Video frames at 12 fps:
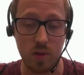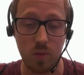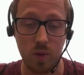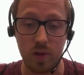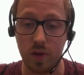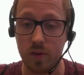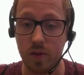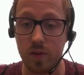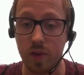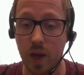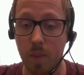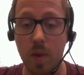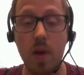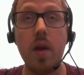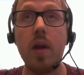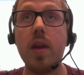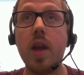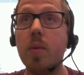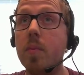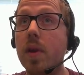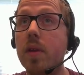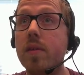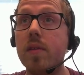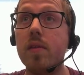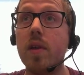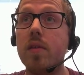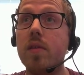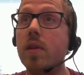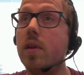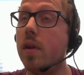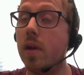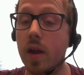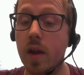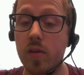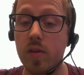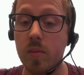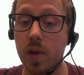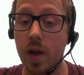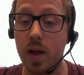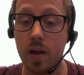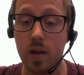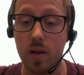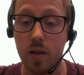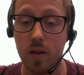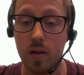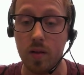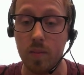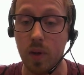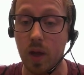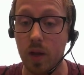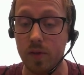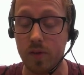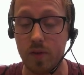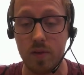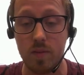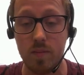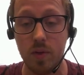which has the same capabilities as the NCBI BLAST,